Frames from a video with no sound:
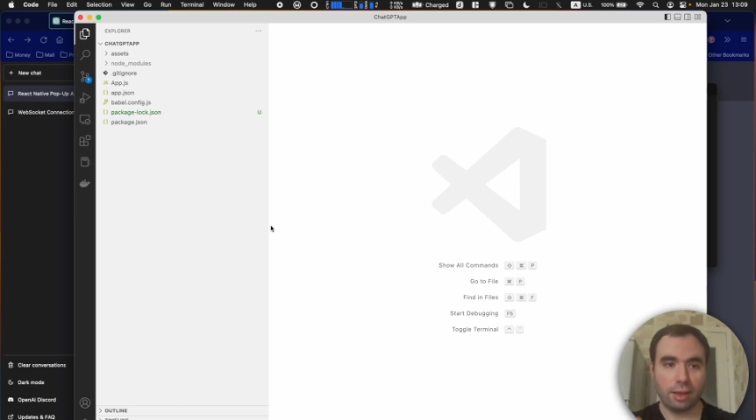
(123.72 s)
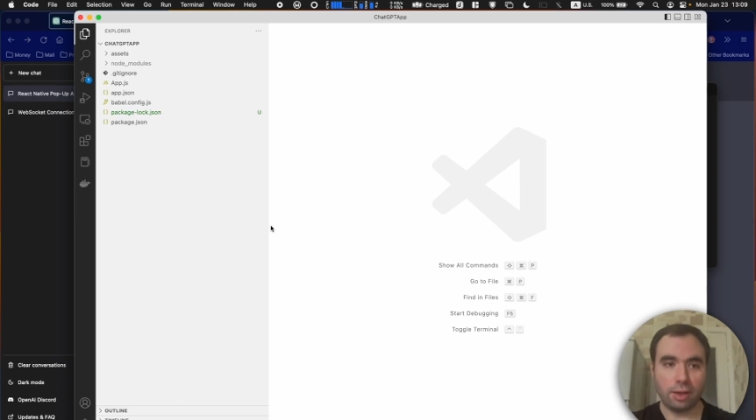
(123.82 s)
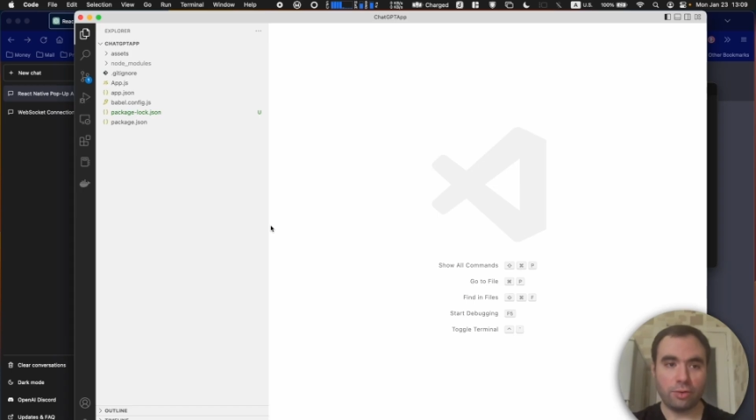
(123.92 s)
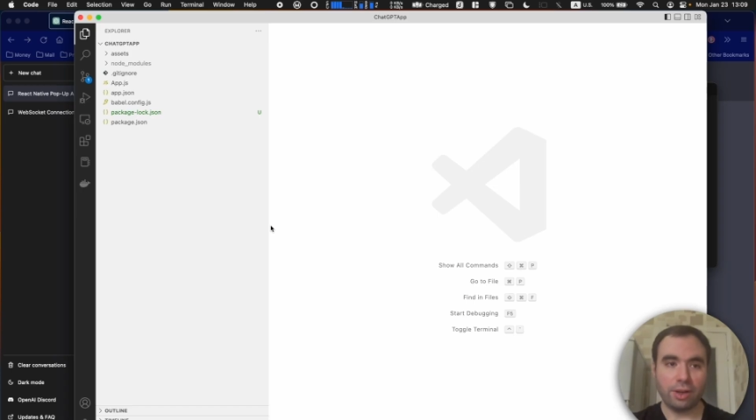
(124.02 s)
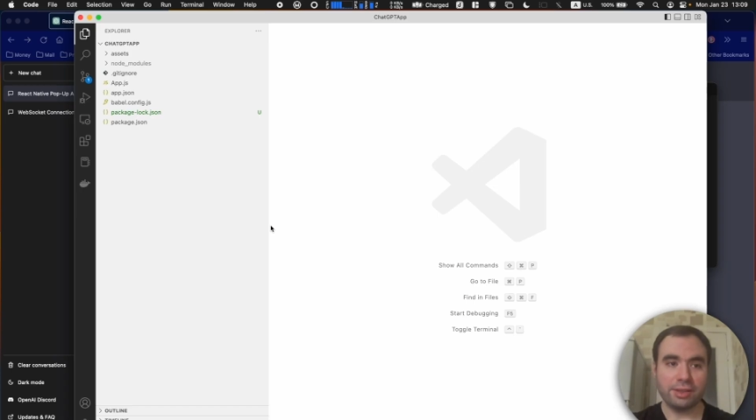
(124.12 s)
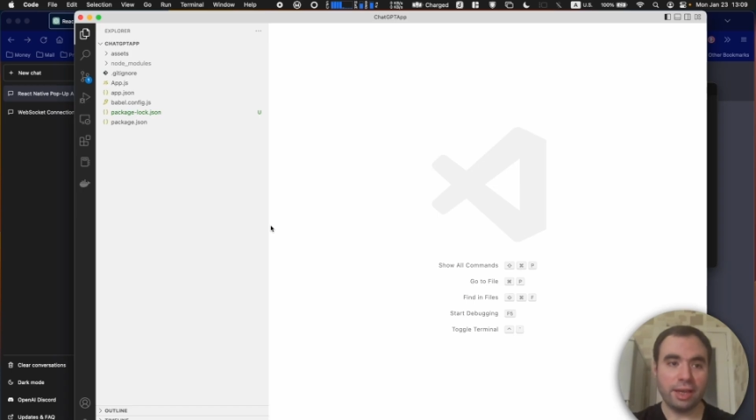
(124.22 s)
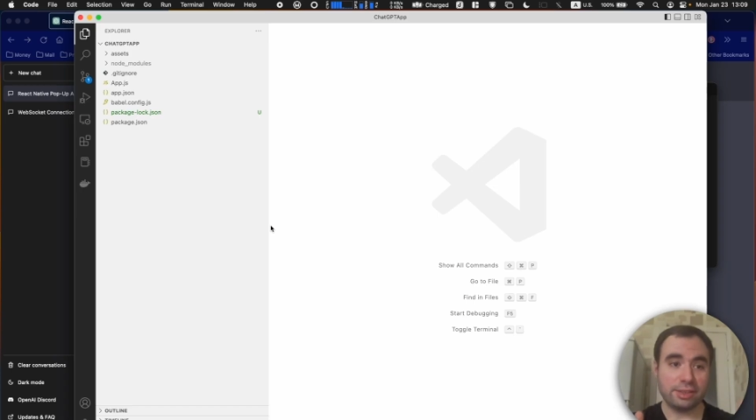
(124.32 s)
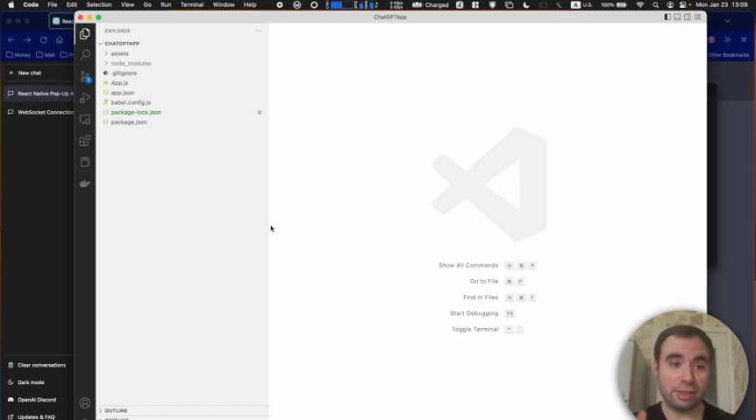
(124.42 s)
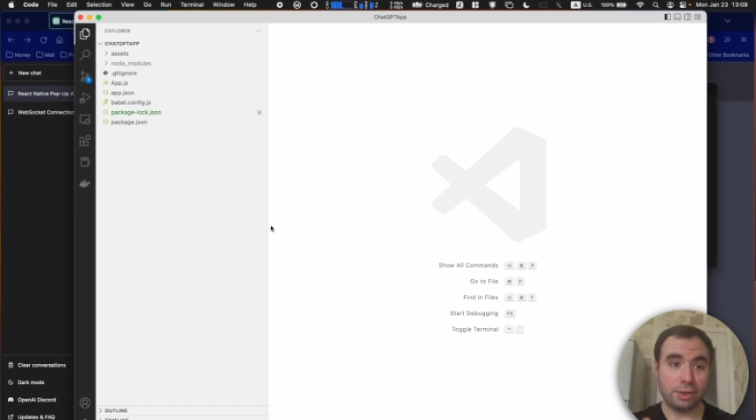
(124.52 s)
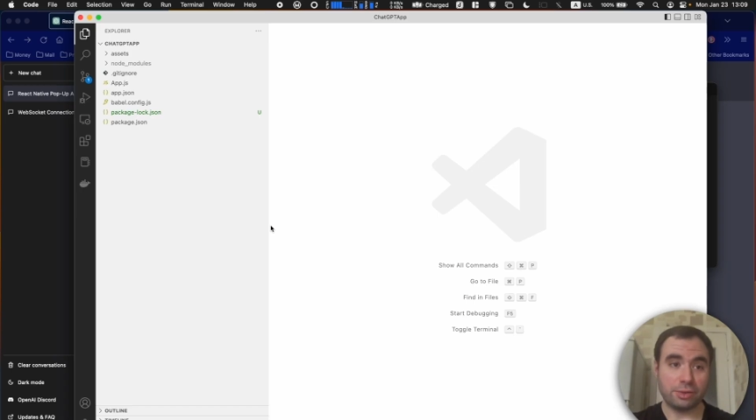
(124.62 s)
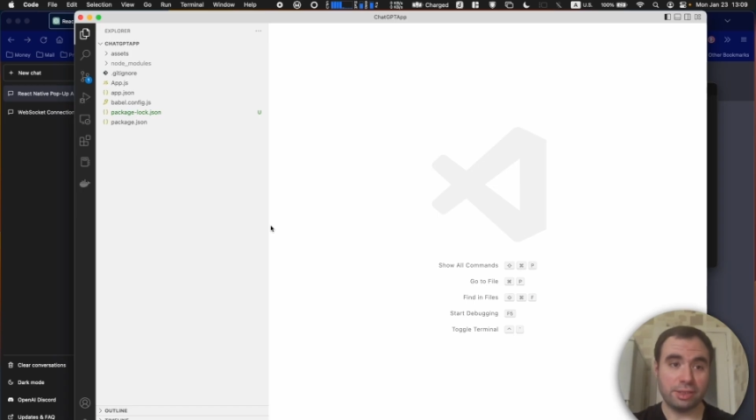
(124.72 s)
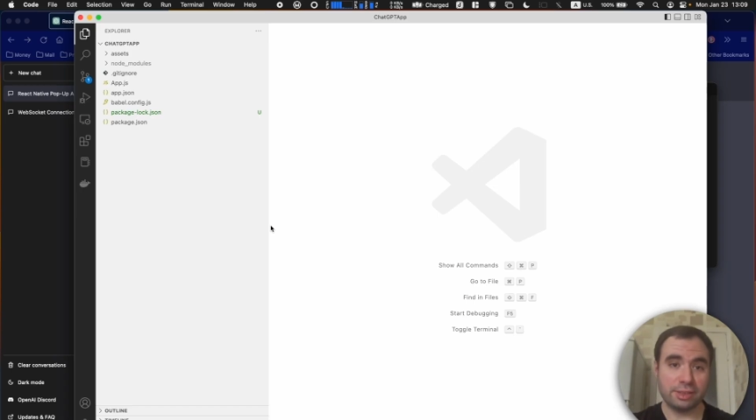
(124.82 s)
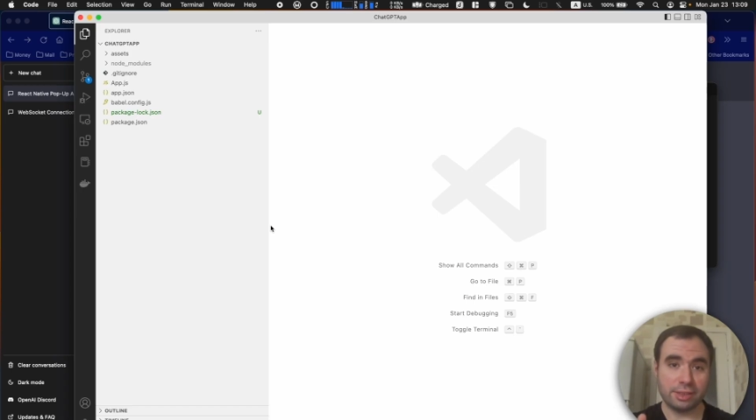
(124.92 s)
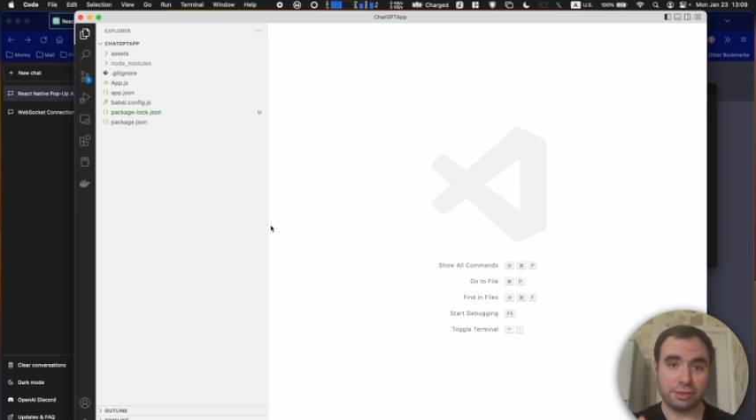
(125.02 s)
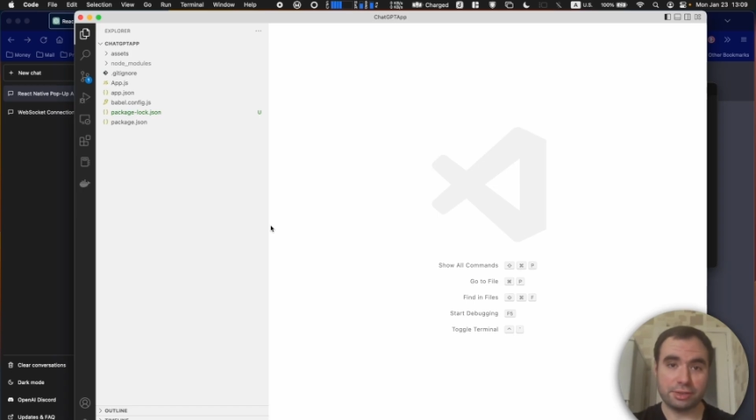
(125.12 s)
All right, guys, here it
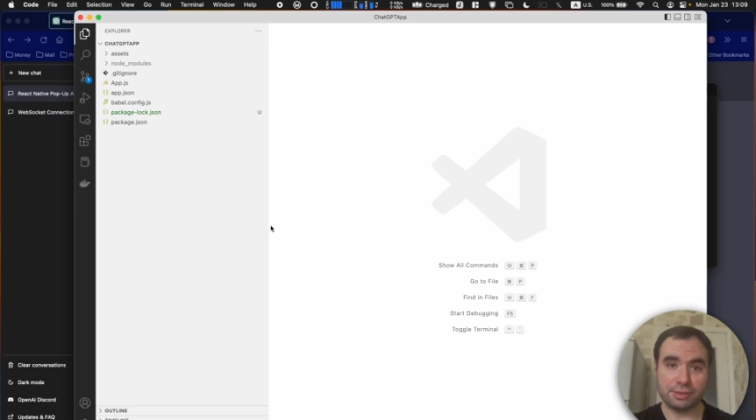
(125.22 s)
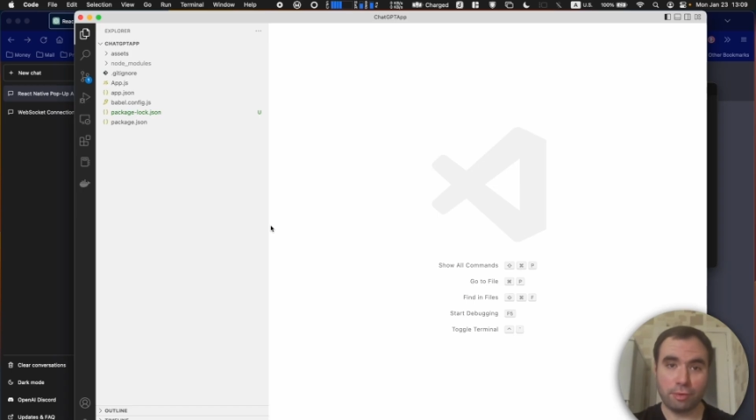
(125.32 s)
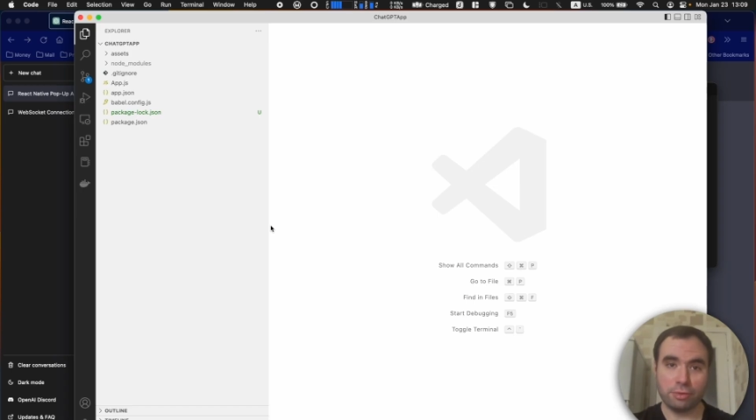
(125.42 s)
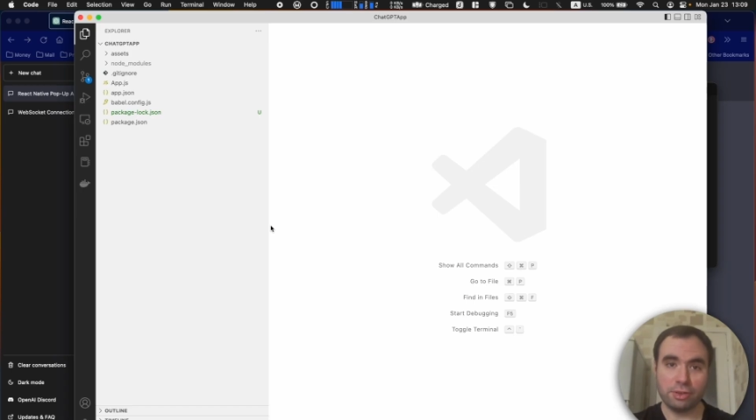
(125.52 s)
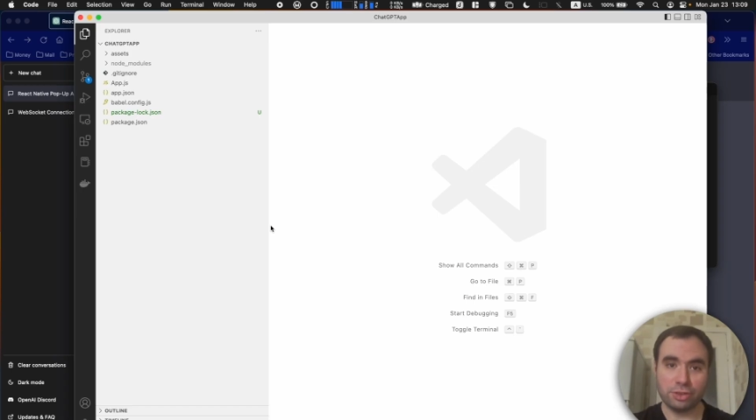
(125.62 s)
is. Here's this folder,